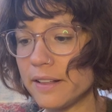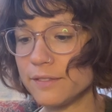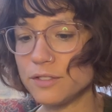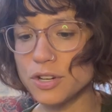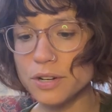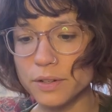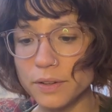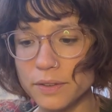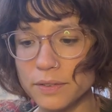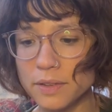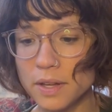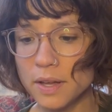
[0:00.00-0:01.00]
of
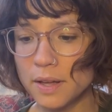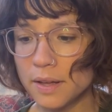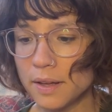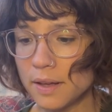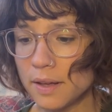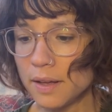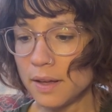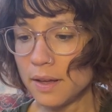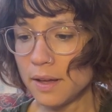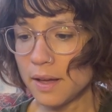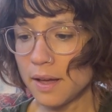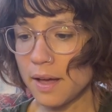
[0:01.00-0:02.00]
journals
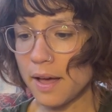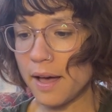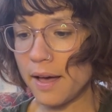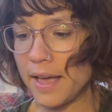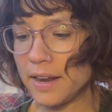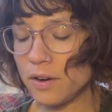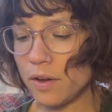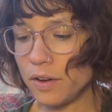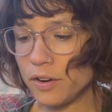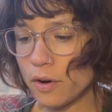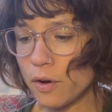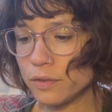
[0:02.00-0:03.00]
uh, and
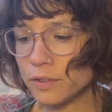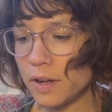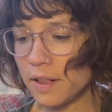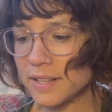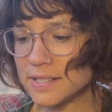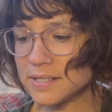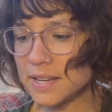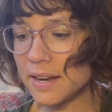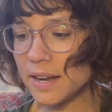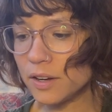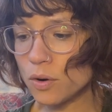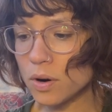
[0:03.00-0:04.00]
your overall
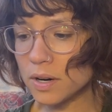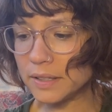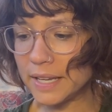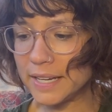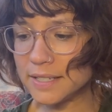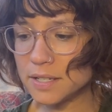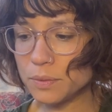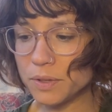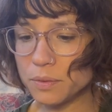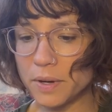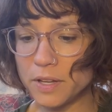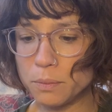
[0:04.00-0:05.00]
aesthetic correlate
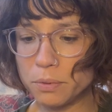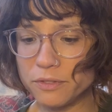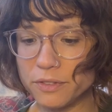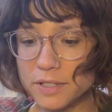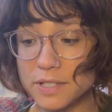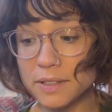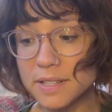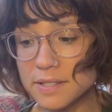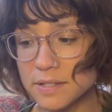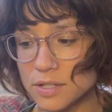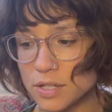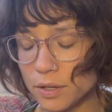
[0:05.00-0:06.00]
with what you prefer to
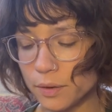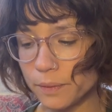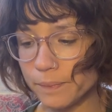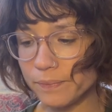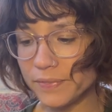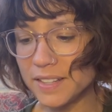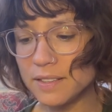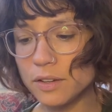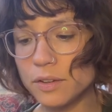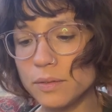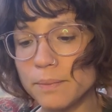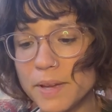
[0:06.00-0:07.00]
listen to? That's
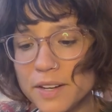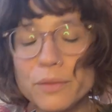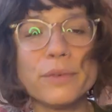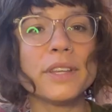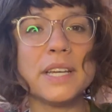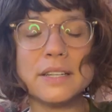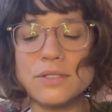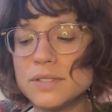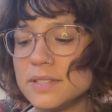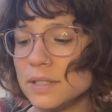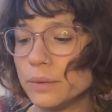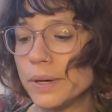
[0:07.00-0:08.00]
a, a really
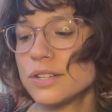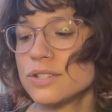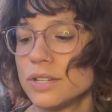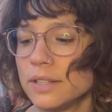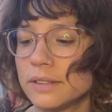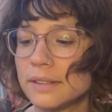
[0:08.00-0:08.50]
interesting question.